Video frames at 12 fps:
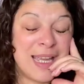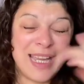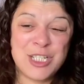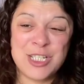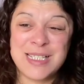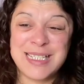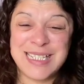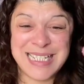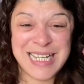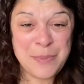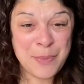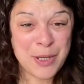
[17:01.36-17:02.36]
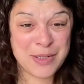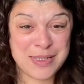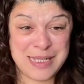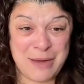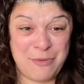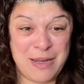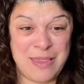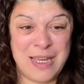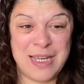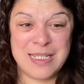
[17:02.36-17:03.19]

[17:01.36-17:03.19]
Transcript: it just deepens everything.